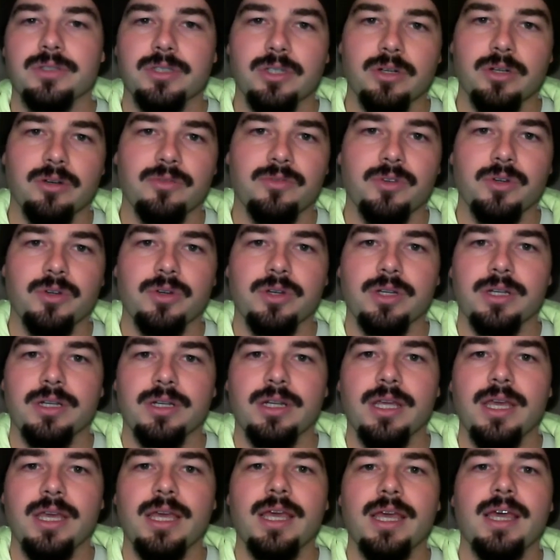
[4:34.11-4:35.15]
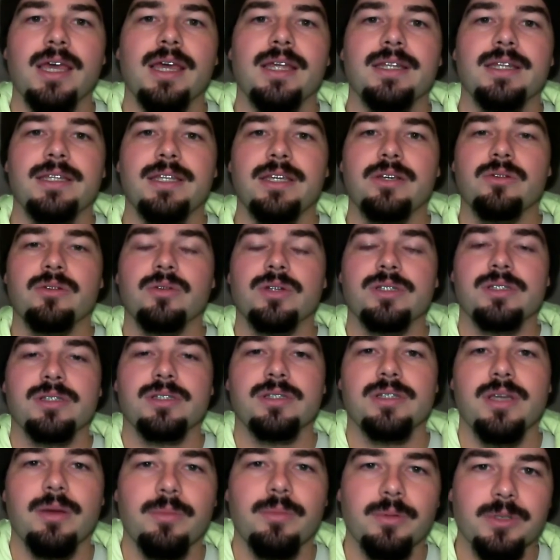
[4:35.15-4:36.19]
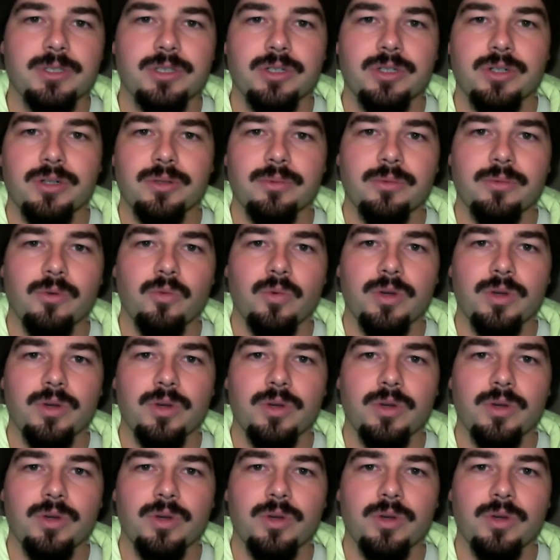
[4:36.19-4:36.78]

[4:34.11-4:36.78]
So if you can decrease the temperature